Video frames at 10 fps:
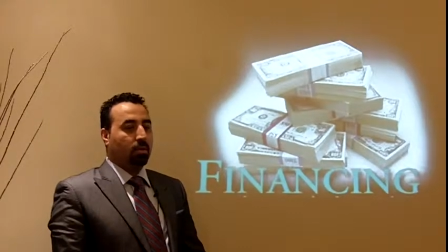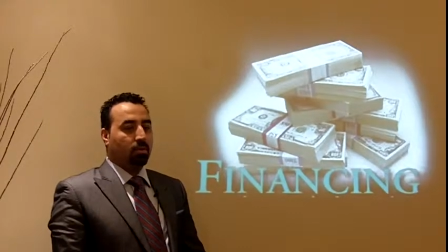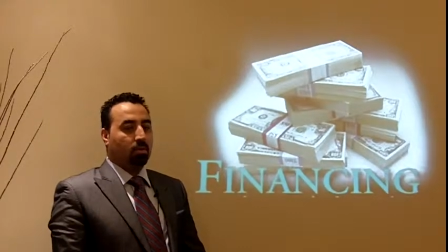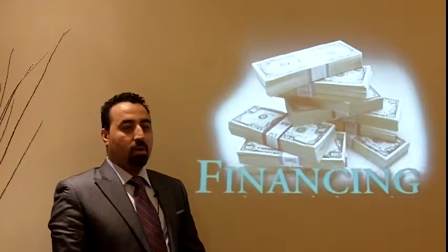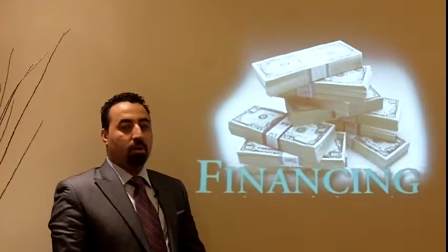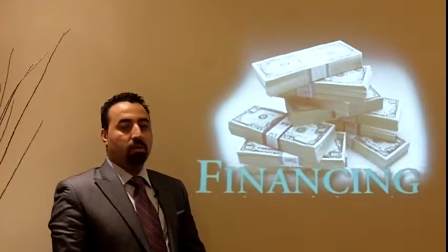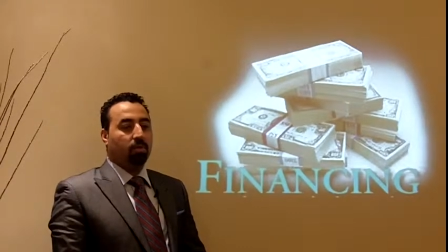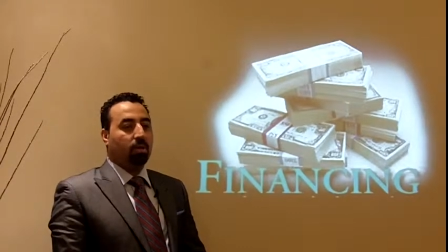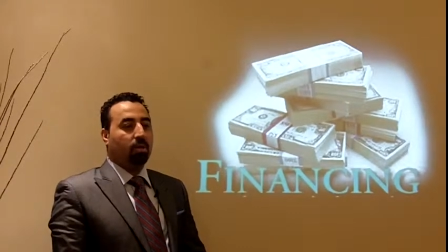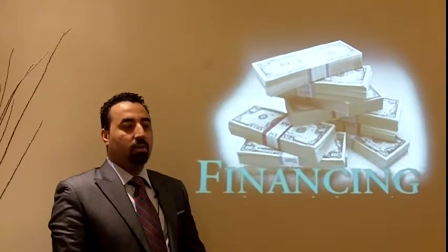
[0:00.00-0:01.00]
You talk
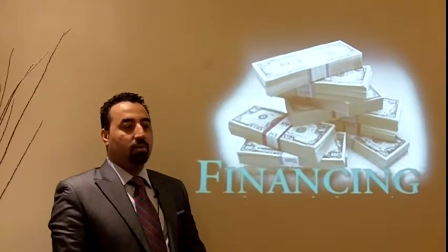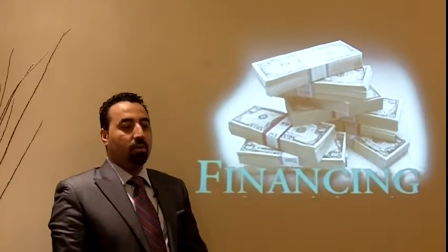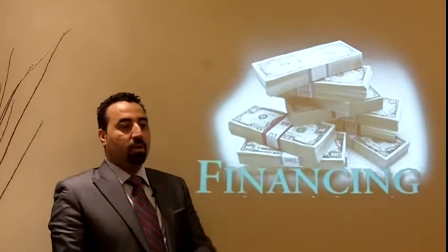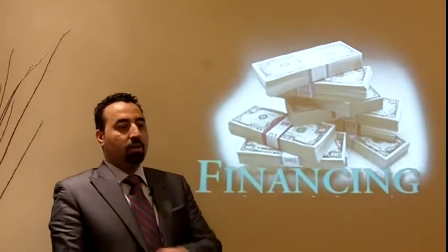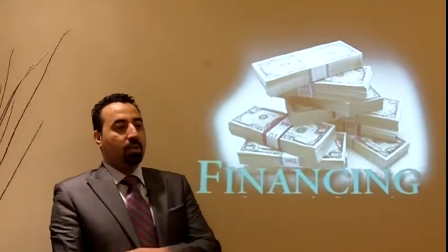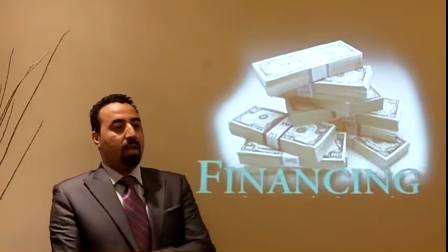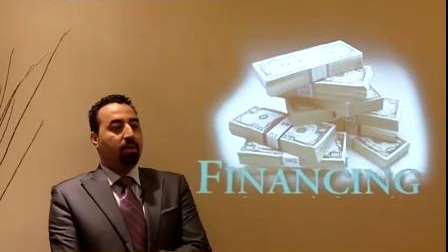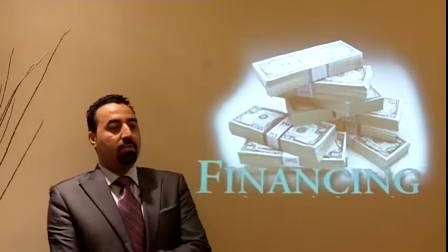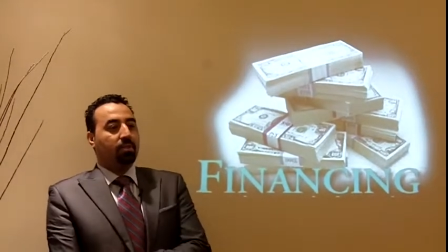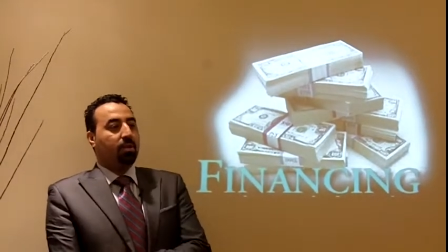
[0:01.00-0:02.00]
to Nilo. We already
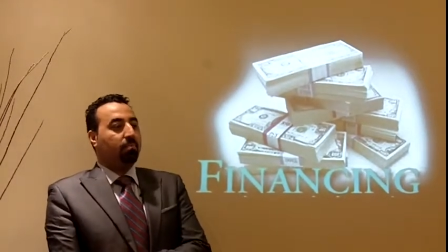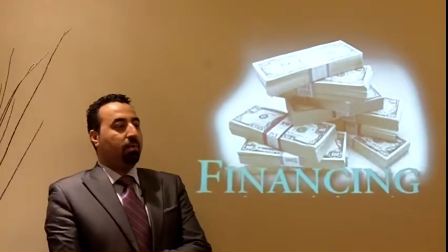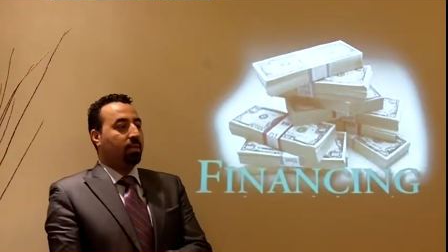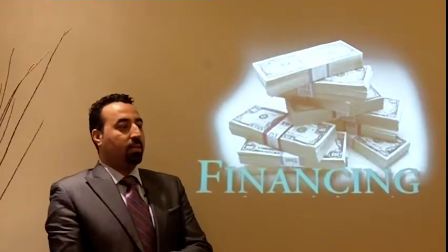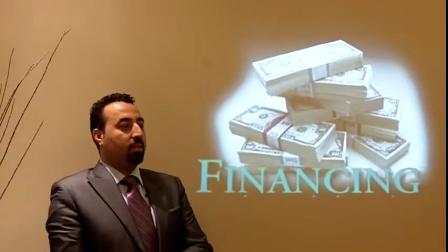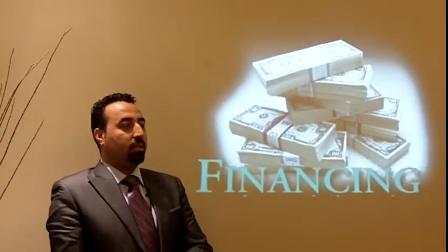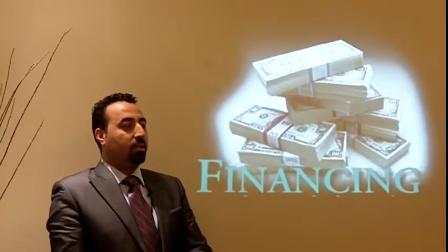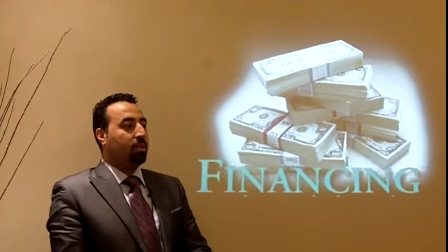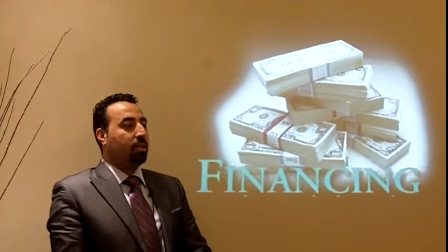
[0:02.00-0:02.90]
have the template. Yeah, the template.